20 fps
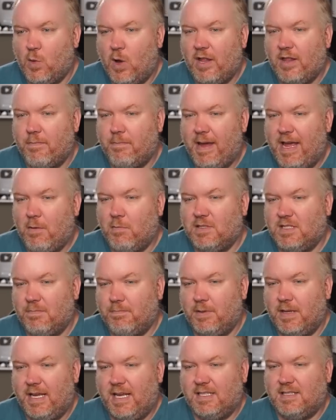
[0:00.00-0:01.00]
while the ban was
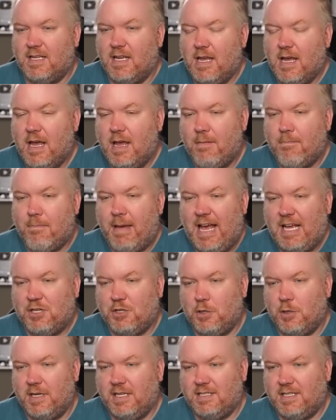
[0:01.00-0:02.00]
in place, mass
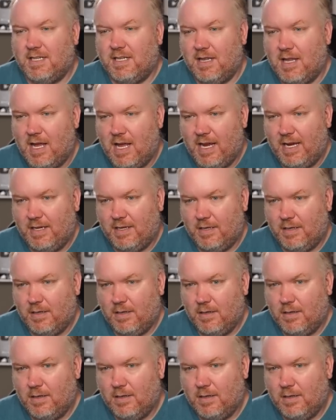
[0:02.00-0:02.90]
shootings declined